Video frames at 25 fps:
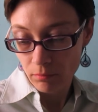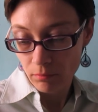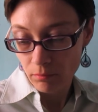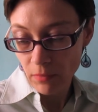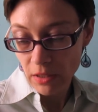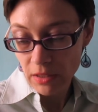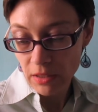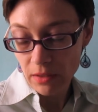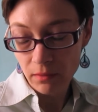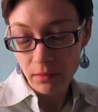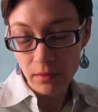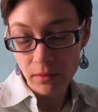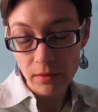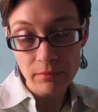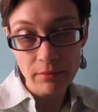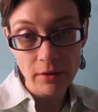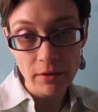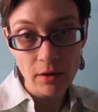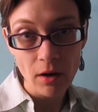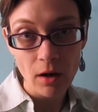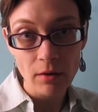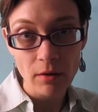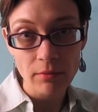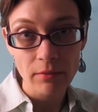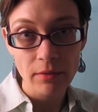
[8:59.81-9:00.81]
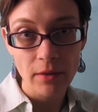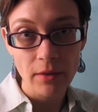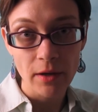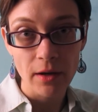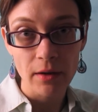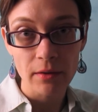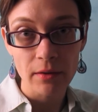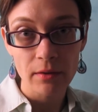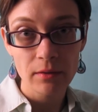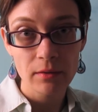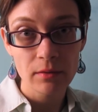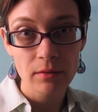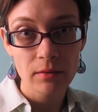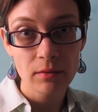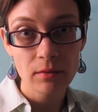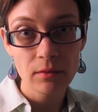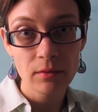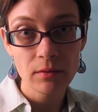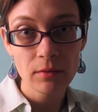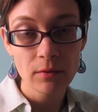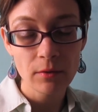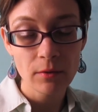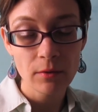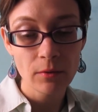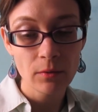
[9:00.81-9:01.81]
make a living off of that,
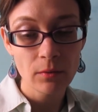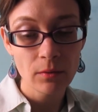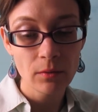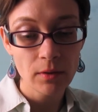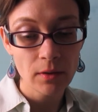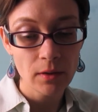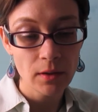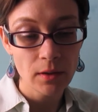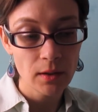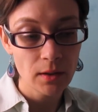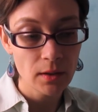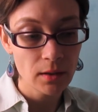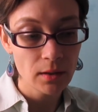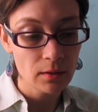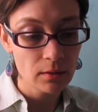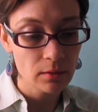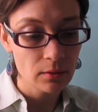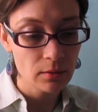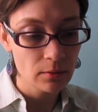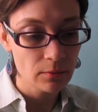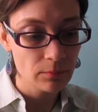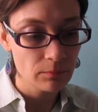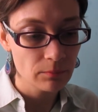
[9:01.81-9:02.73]
you know? And